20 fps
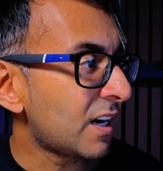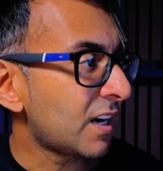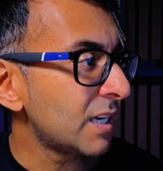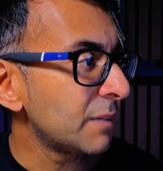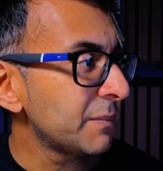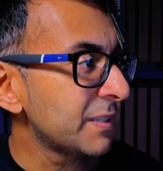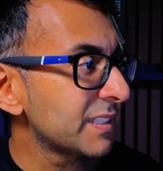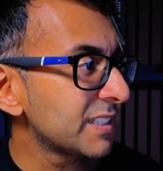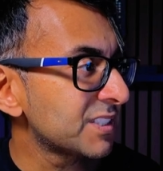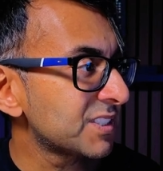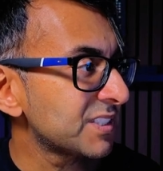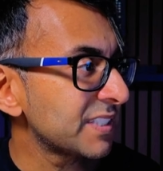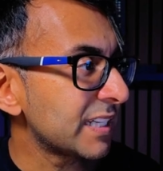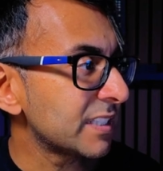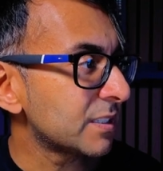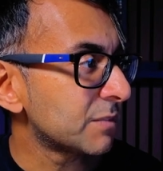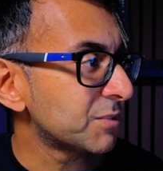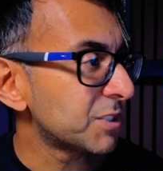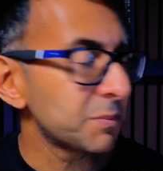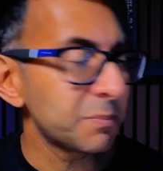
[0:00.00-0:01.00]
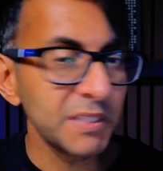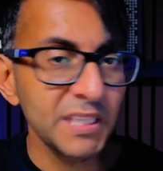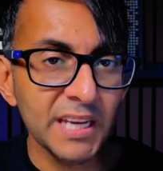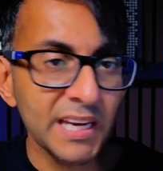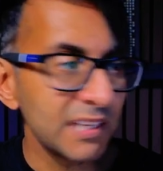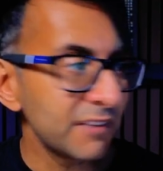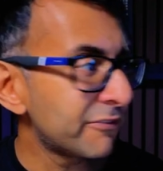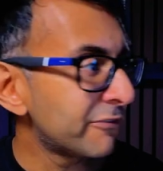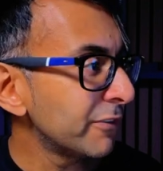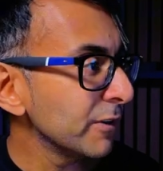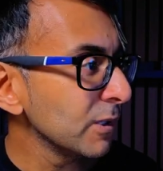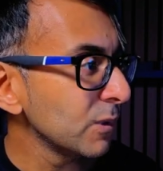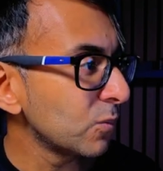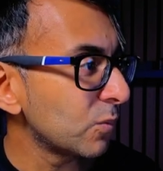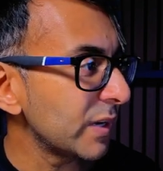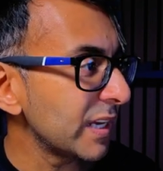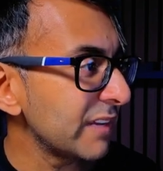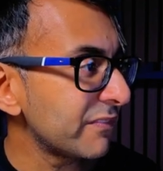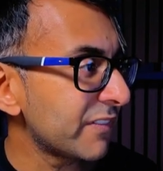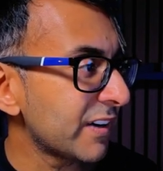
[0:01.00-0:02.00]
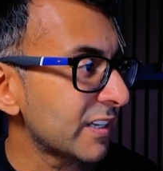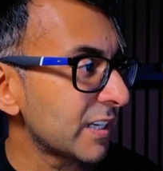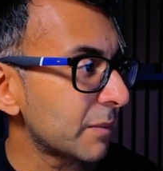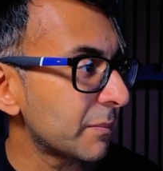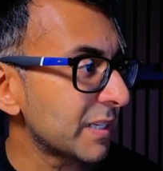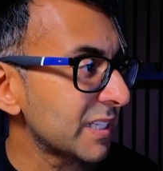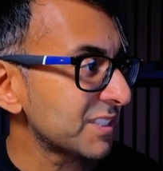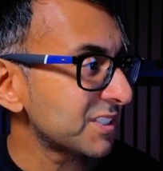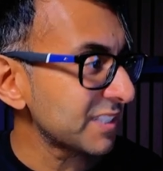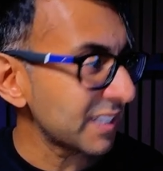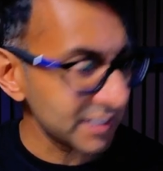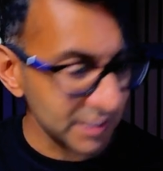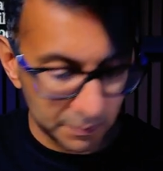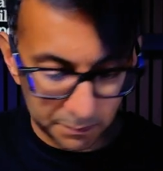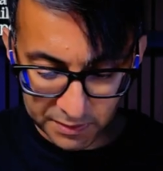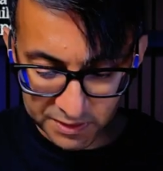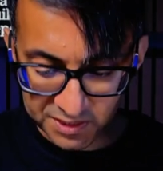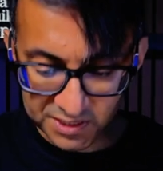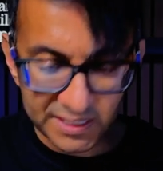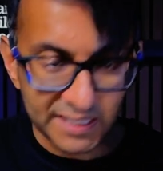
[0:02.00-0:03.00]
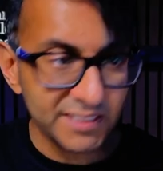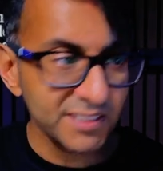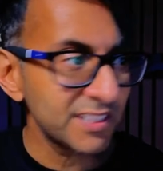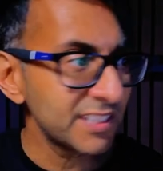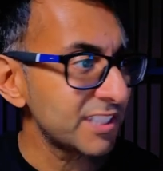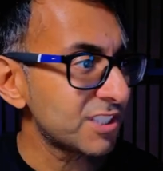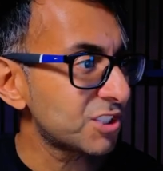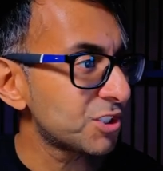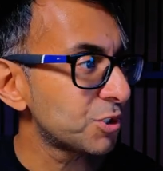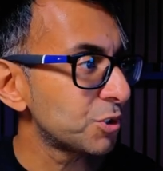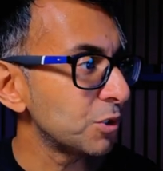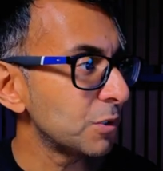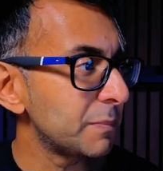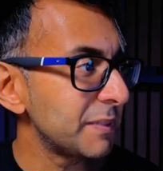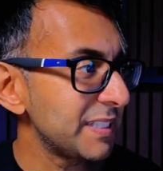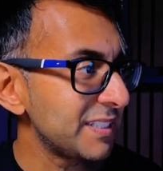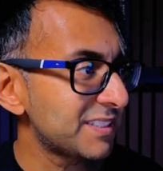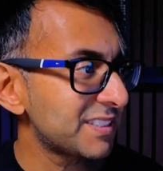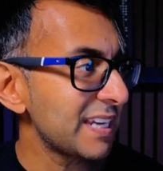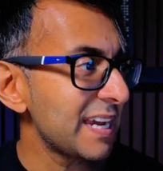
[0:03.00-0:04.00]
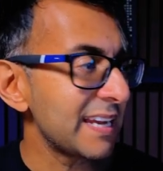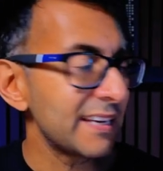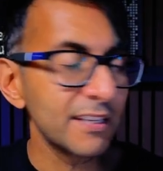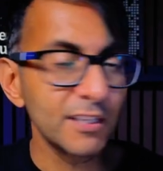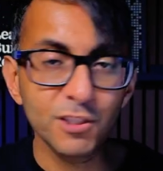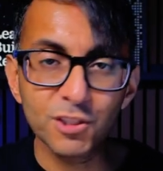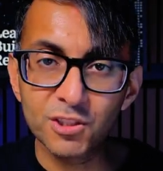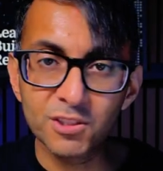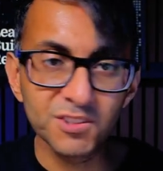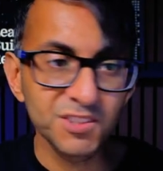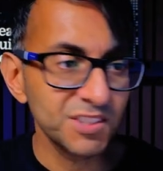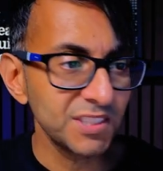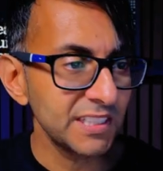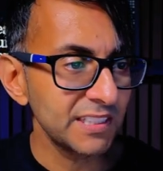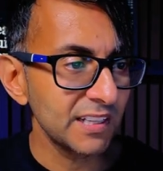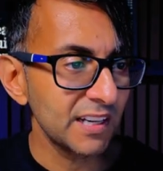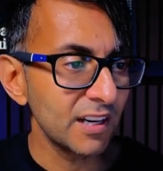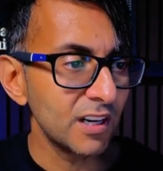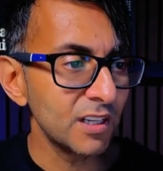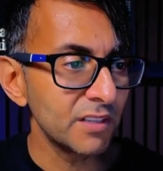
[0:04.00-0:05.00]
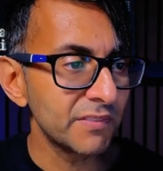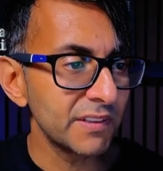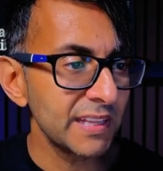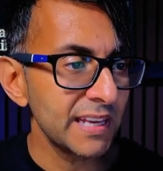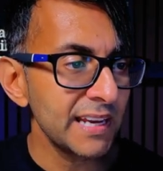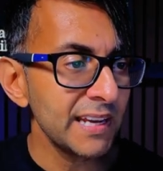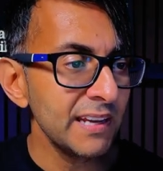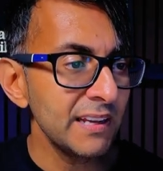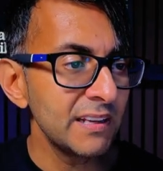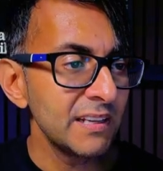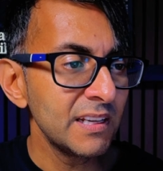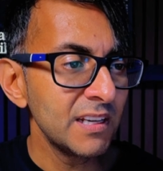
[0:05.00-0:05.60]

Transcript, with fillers: I'm going to set them to be a full width, and I'm going to set the percentage to be 10. And you can see that over there.